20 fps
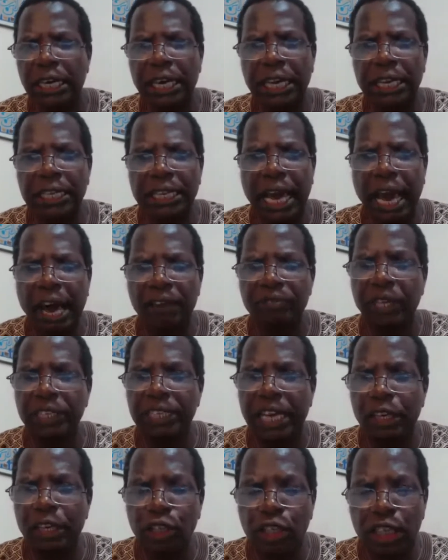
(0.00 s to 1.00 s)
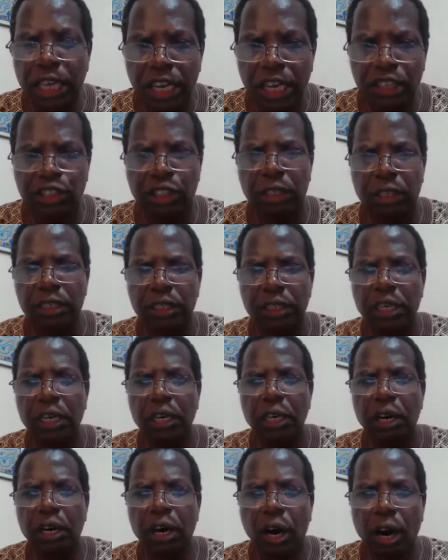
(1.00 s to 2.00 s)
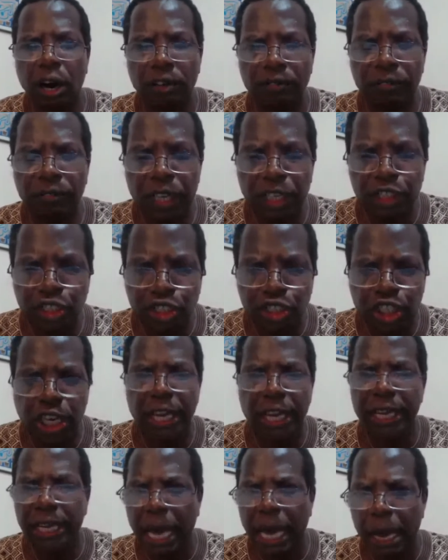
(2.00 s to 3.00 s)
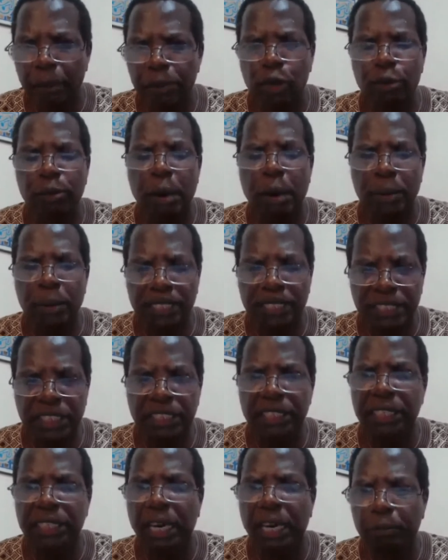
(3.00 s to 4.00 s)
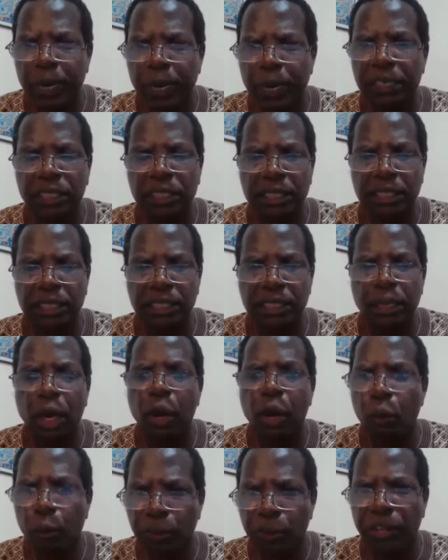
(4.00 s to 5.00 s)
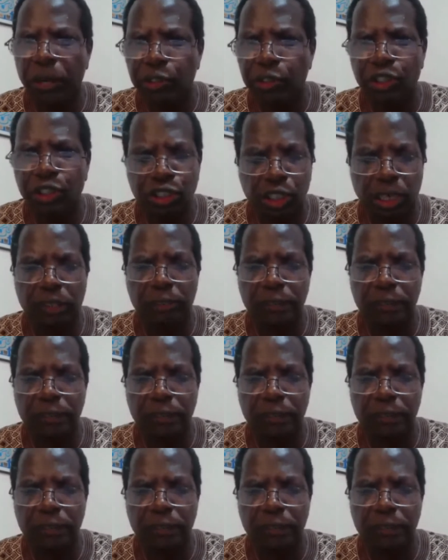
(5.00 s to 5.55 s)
and they have the dedication of sharing Ahmadu Bamba's teaching and practices with our children.